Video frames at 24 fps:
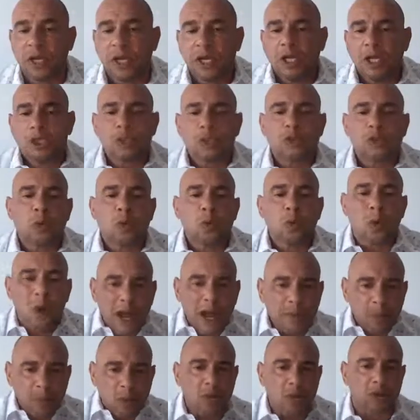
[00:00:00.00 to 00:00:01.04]
So
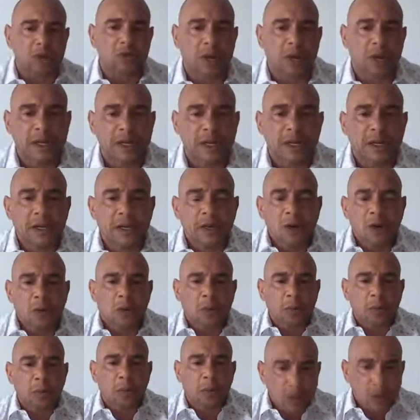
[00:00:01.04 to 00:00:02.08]
why Port Credit?
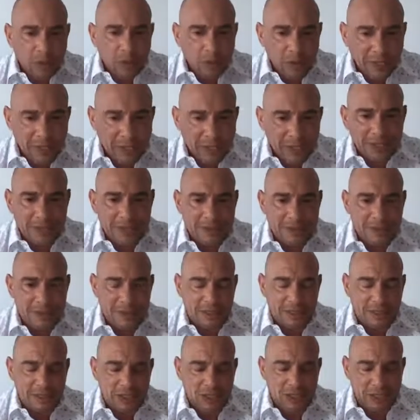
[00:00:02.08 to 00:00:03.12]
Well, Port Credit is
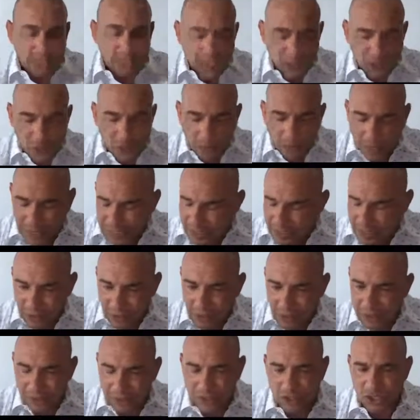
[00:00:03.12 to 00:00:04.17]
an
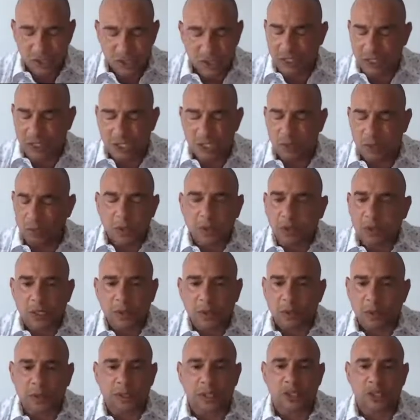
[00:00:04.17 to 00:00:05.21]
area that's just
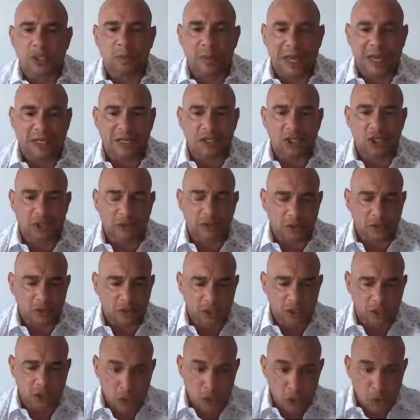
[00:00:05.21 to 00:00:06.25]
exploding with expansion.
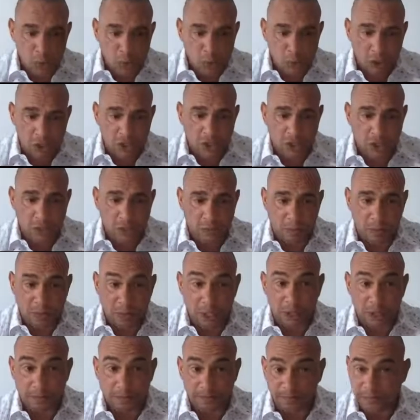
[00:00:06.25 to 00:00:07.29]
There's a huge project,
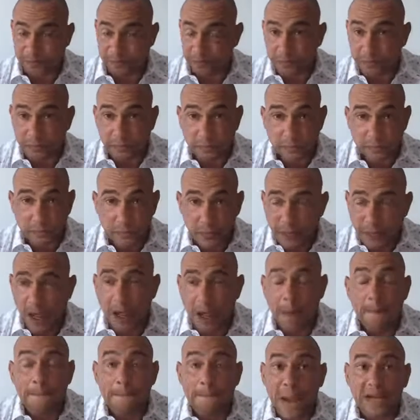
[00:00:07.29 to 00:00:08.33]

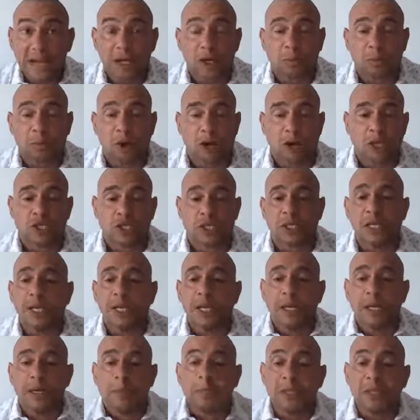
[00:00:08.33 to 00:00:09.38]
a mega project
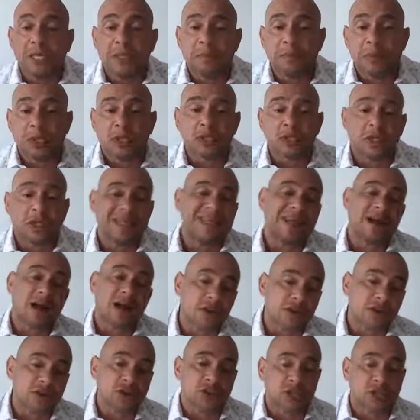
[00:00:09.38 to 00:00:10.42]
being built on the
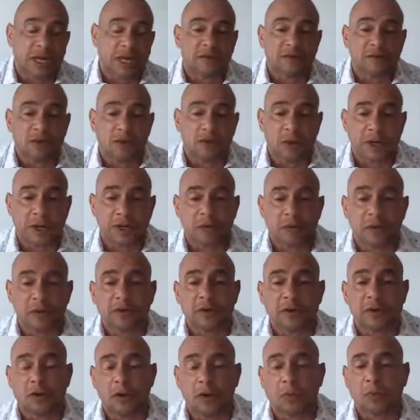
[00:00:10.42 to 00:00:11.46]
other side of the Credit
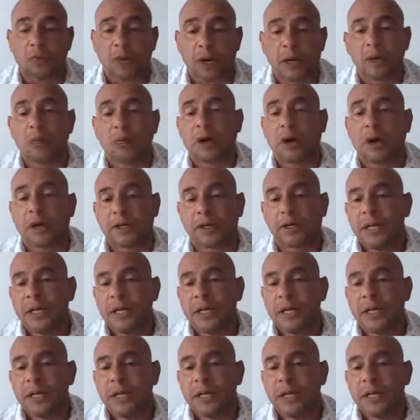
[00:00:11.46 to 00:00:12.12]
River called Brightwater.